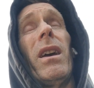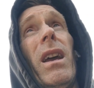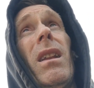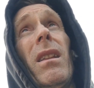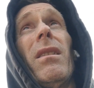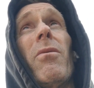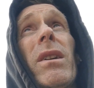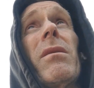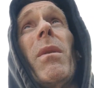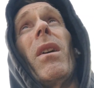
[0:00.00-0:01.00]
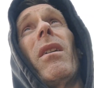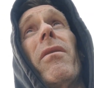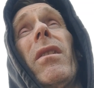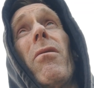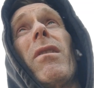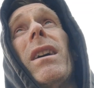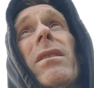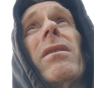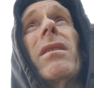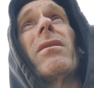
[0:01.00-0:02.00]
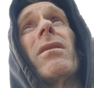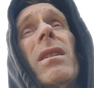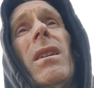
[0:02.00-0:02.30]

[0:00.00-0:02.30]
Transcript: in the rest of my life, it creates this